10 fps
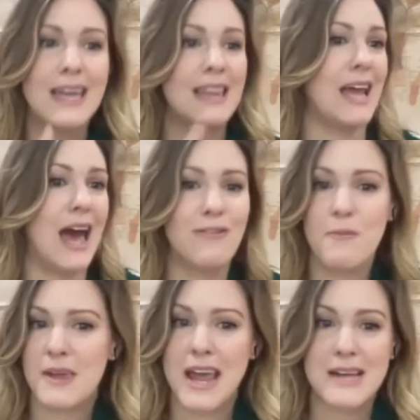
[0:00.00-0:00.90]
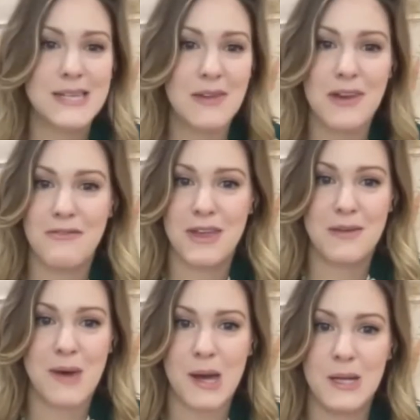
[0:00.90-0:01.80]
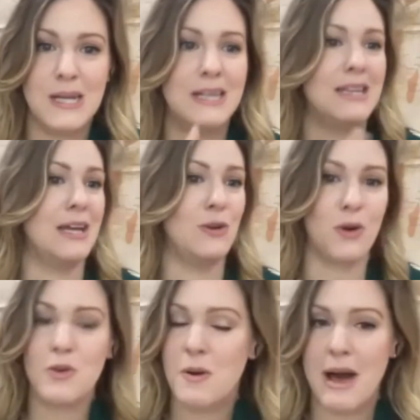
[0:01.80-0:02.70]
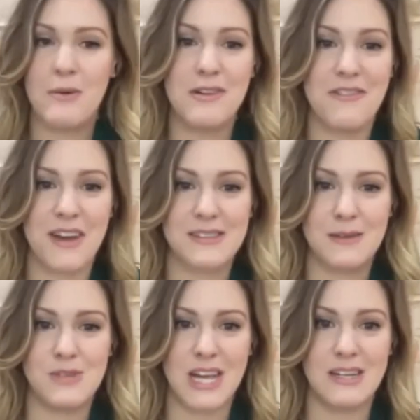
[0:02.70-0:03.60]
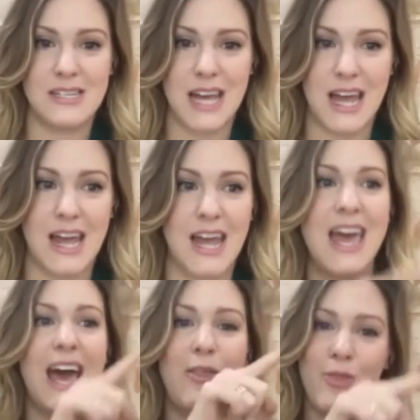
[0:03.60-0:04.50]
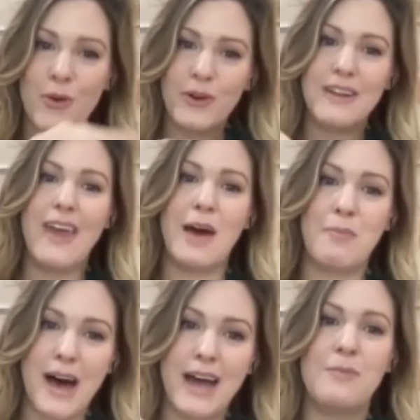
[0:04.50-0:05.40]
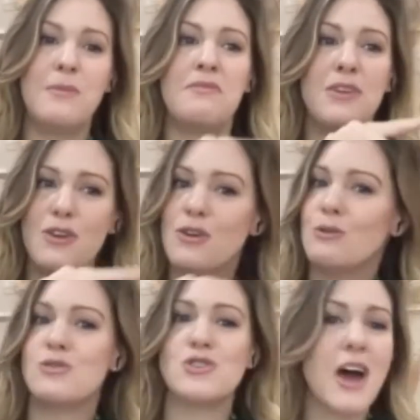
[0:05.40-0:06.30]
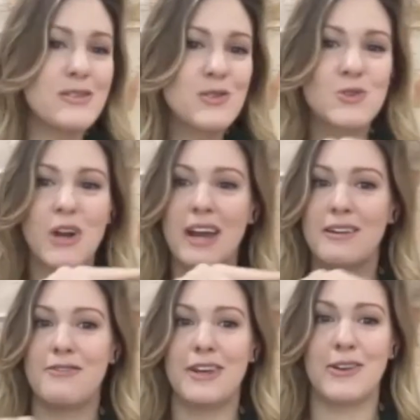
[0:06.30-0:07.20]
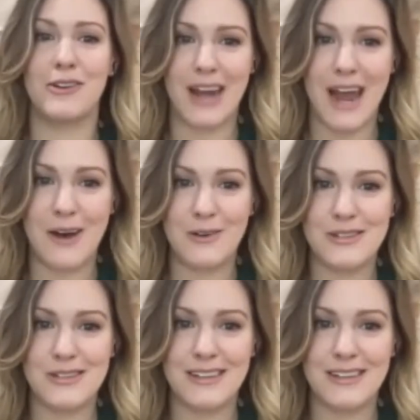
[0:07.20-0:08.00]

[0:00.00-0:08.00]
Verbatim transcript: They haven't been asked how they feel about it. They don't know how it affects them day to day. And they're in that bottom of the U just trying to figure it out.